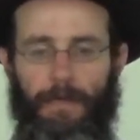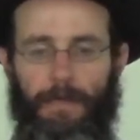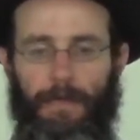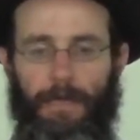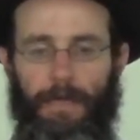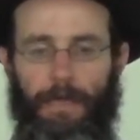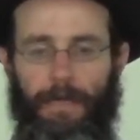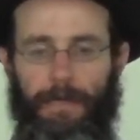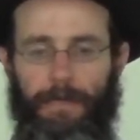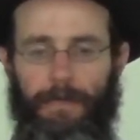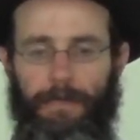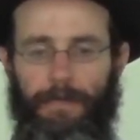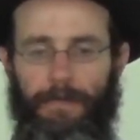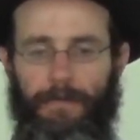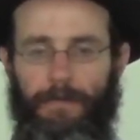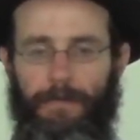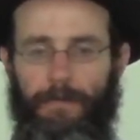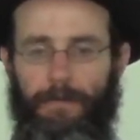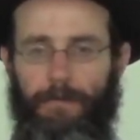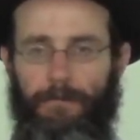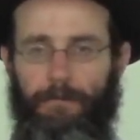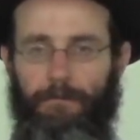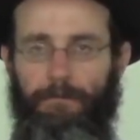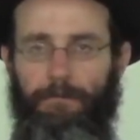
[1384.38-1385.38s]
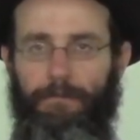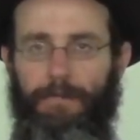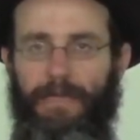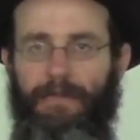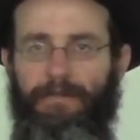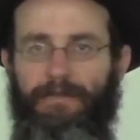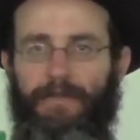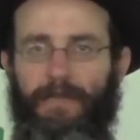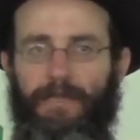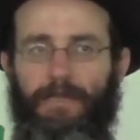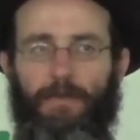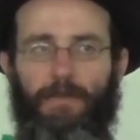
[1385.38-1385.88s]
And
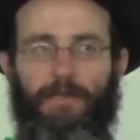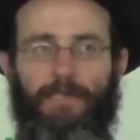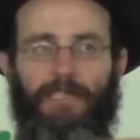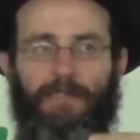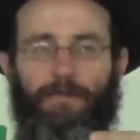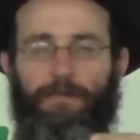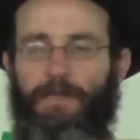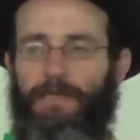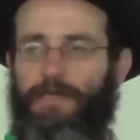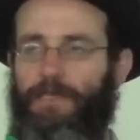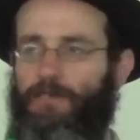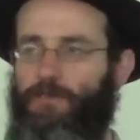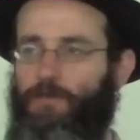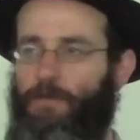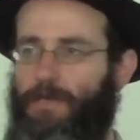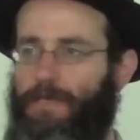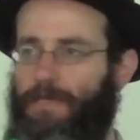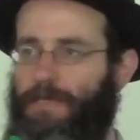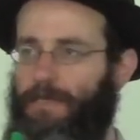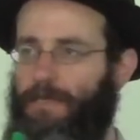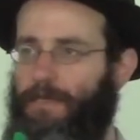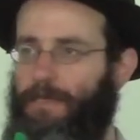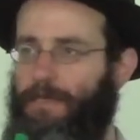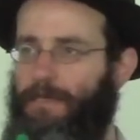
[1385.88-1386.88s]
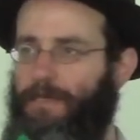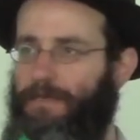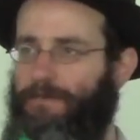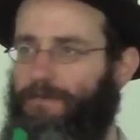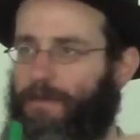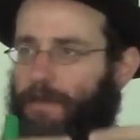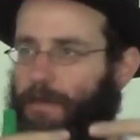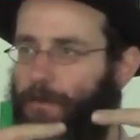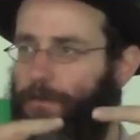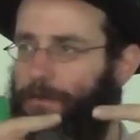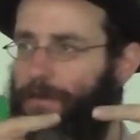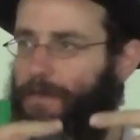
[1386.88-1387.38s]
mentally or spiritually
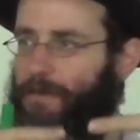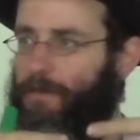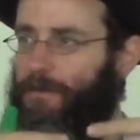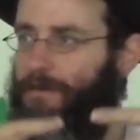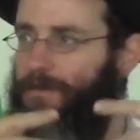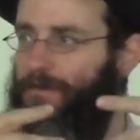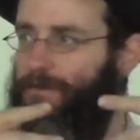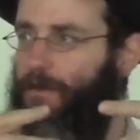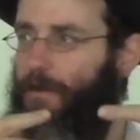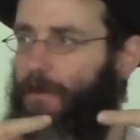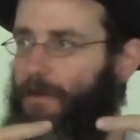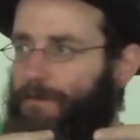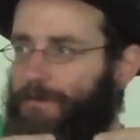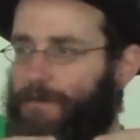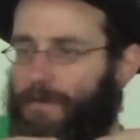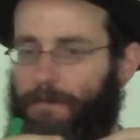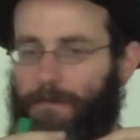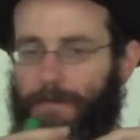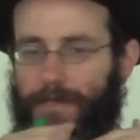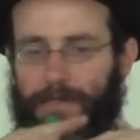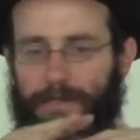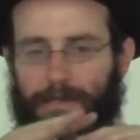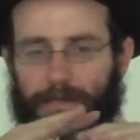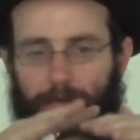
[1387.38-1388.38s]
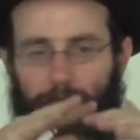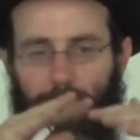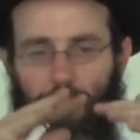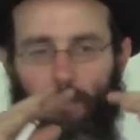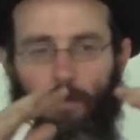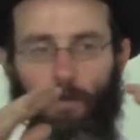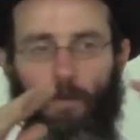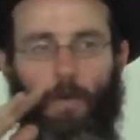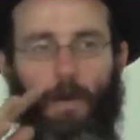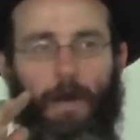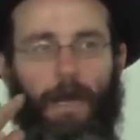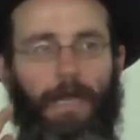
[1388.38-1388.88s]
developing or evolving means
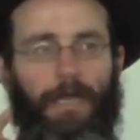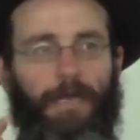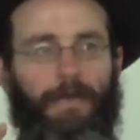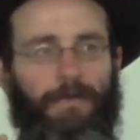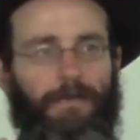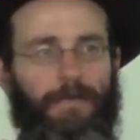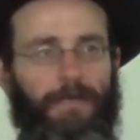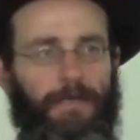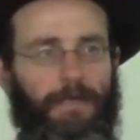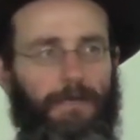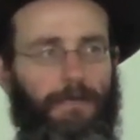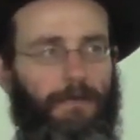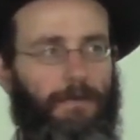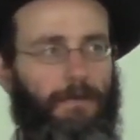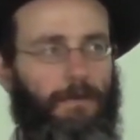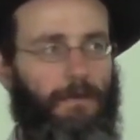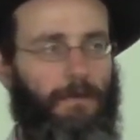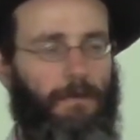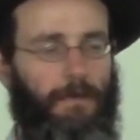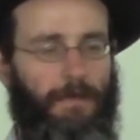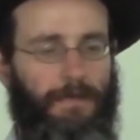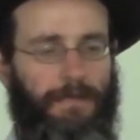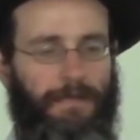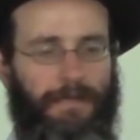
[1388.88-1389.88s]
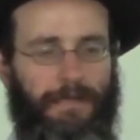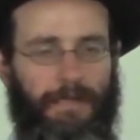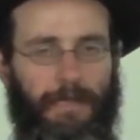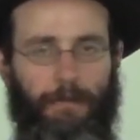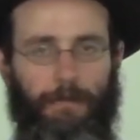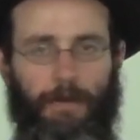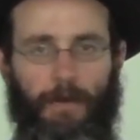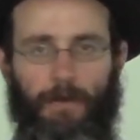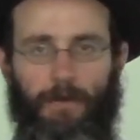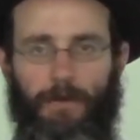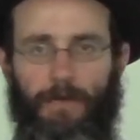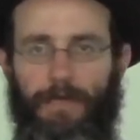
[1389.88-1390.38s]
acquiring or
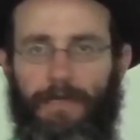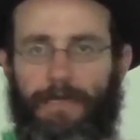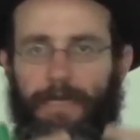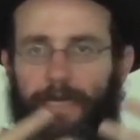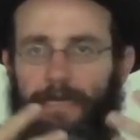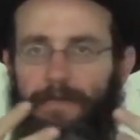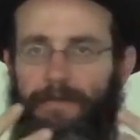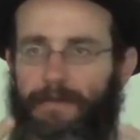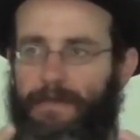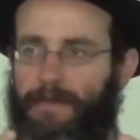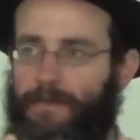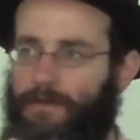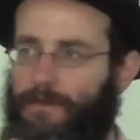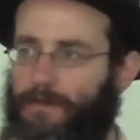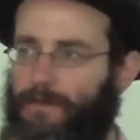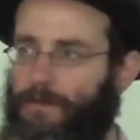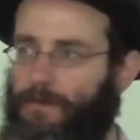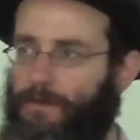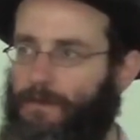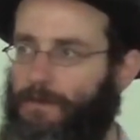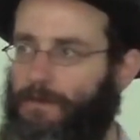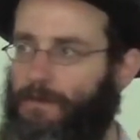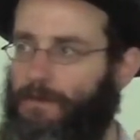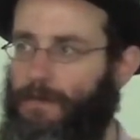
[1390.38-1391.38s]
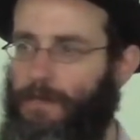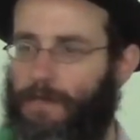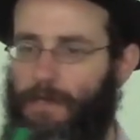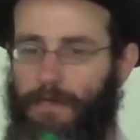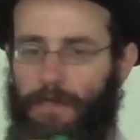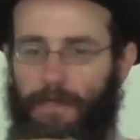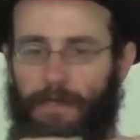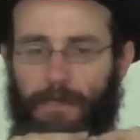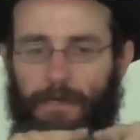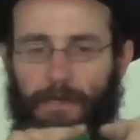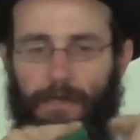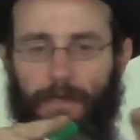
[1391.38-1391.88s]
somehow connecting
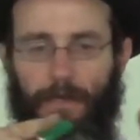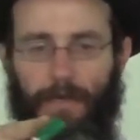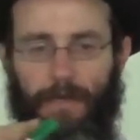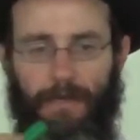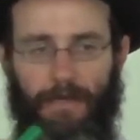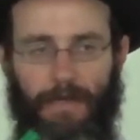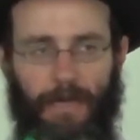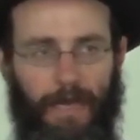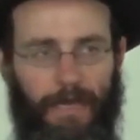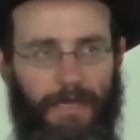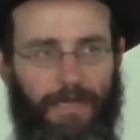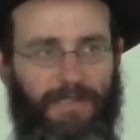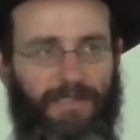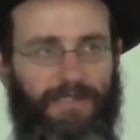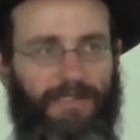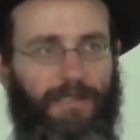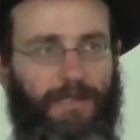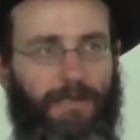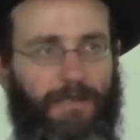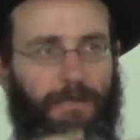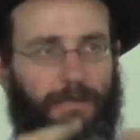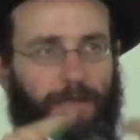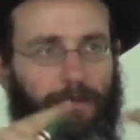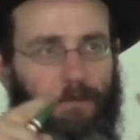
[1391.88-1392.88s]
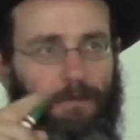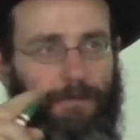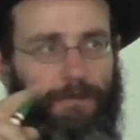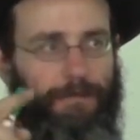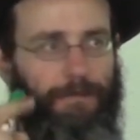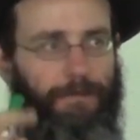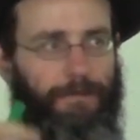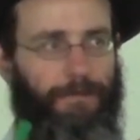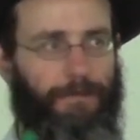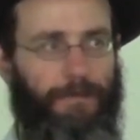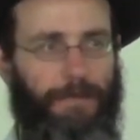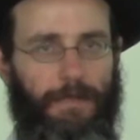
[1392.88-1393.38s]
to a higher circle.
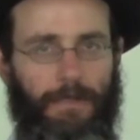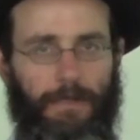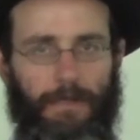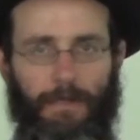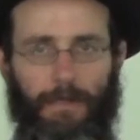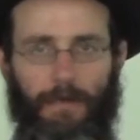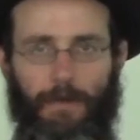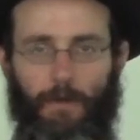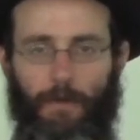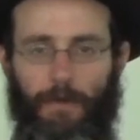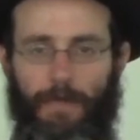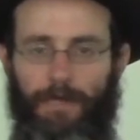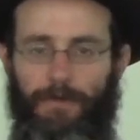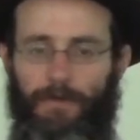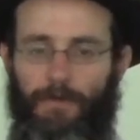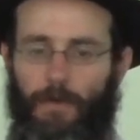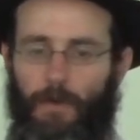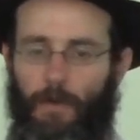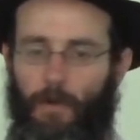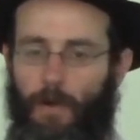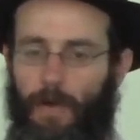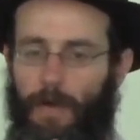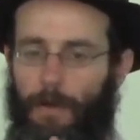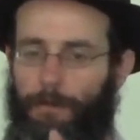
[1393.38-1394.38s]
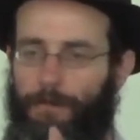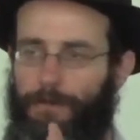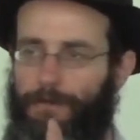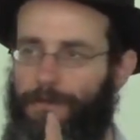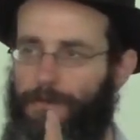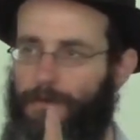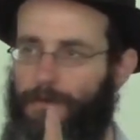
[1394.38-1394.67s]
We need to go up